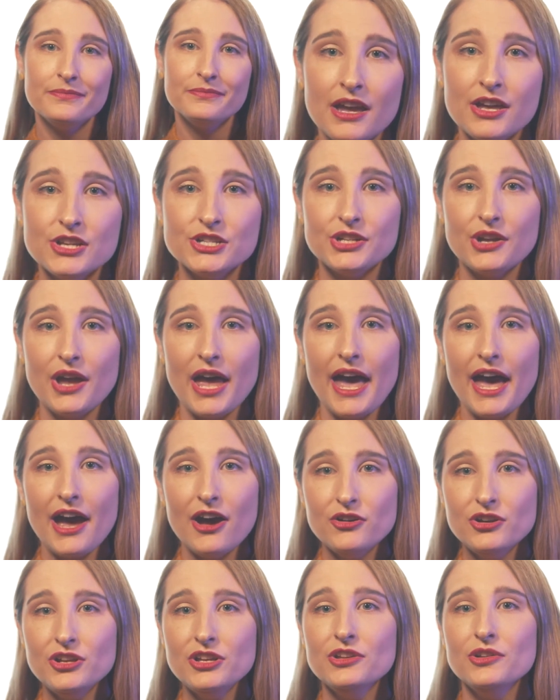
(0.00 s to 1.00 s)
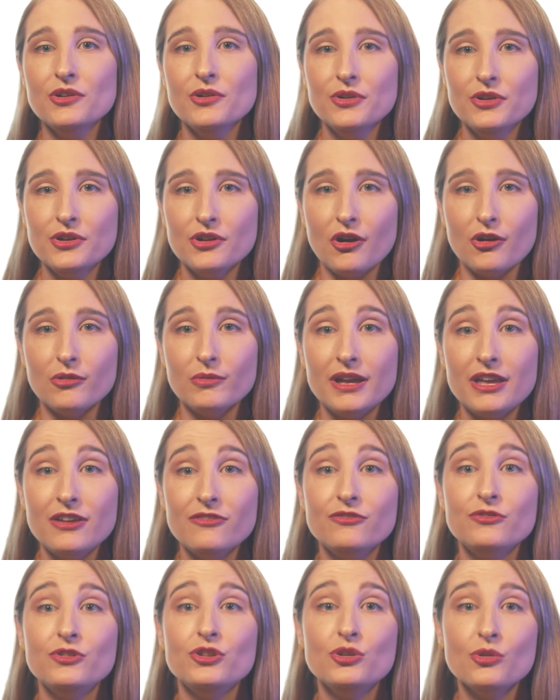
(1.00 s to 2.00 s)
So how do you know
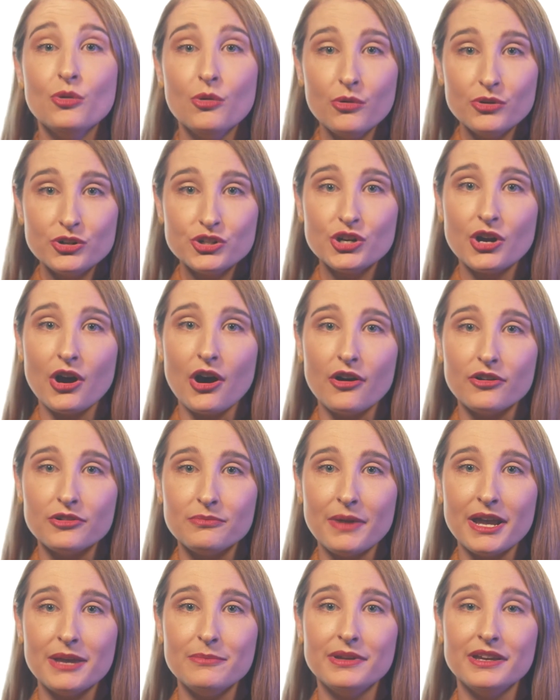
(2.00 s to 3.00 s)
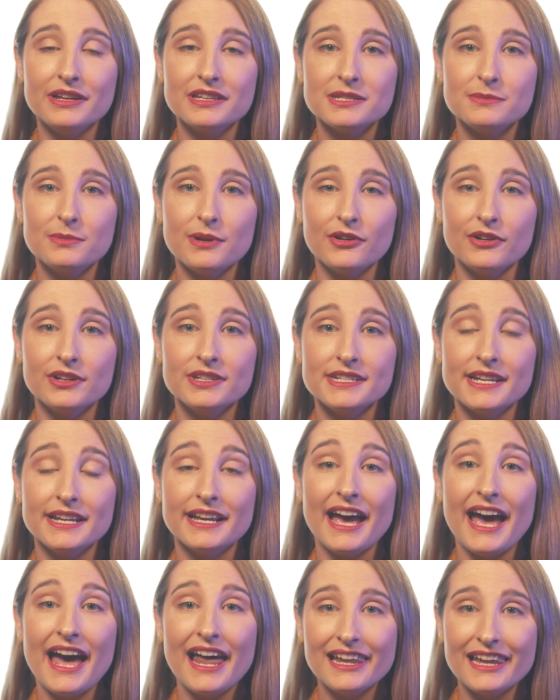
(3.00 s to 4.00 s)
if your child may be
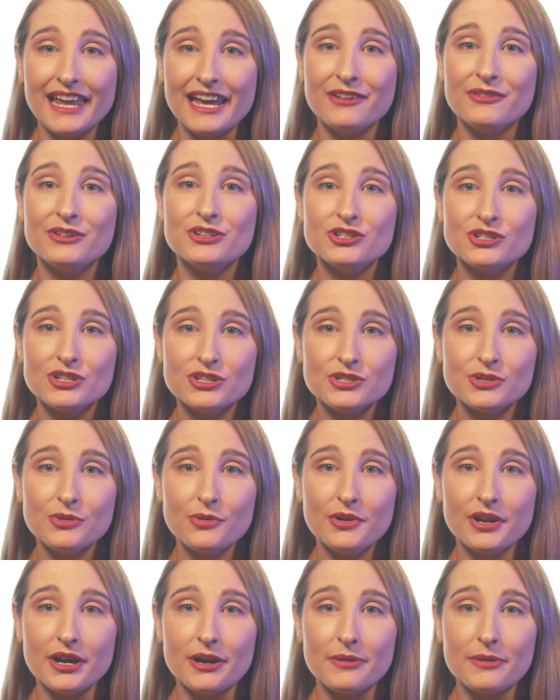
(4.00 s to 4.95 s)
experiencing a language disorder?